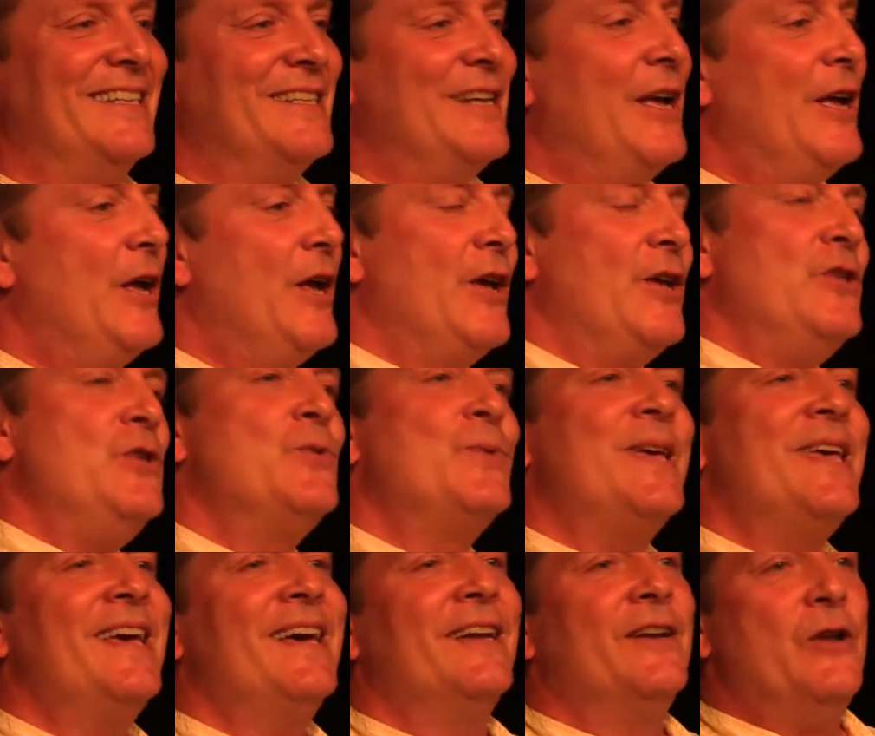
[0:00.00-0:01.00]
and you
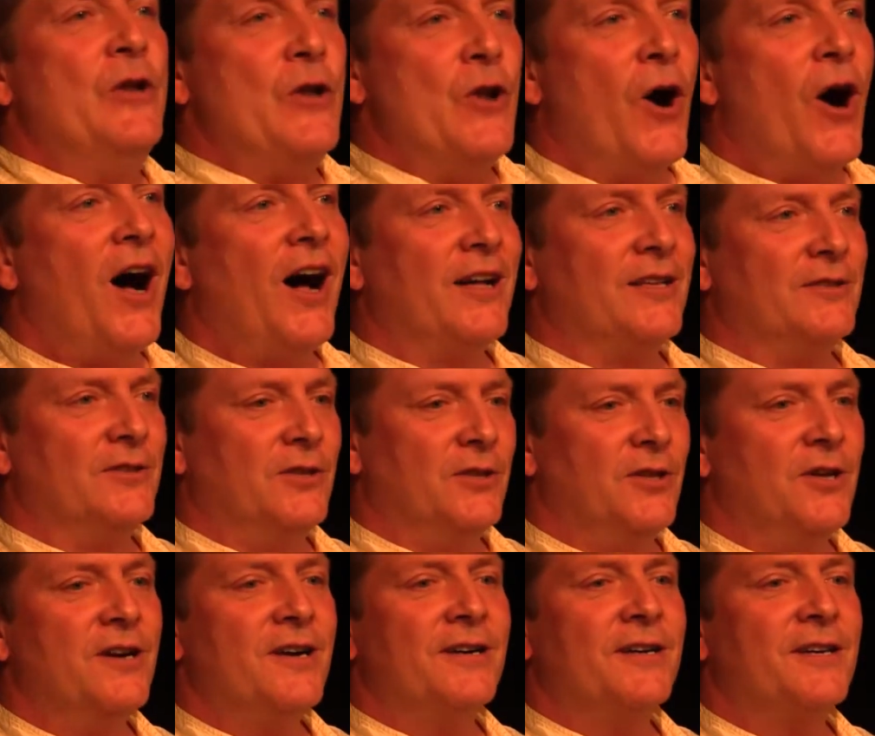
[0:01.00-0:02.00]
can't not
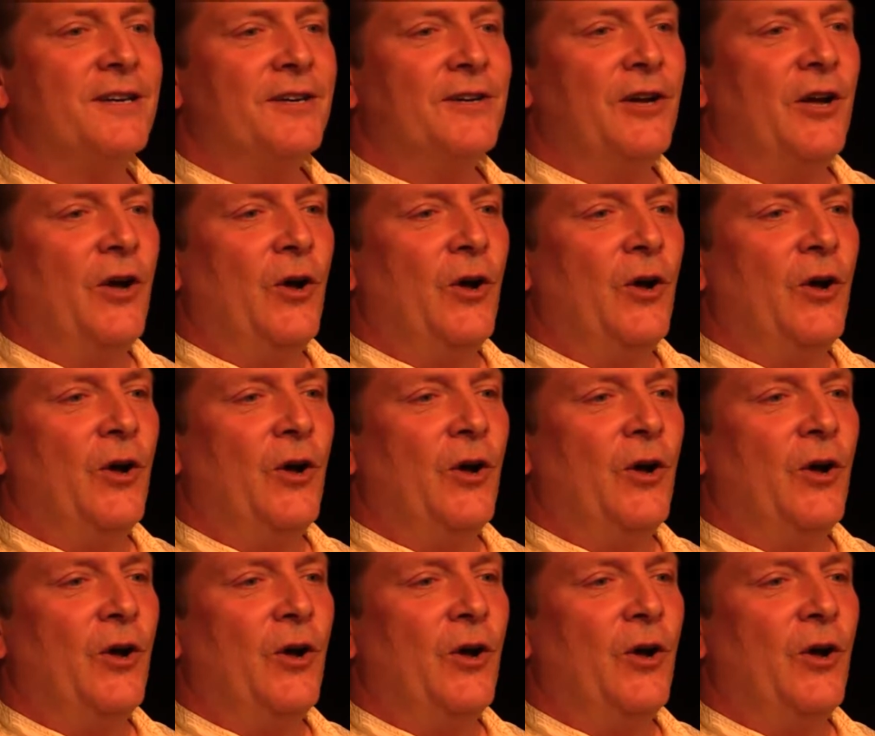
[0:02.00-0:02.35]
look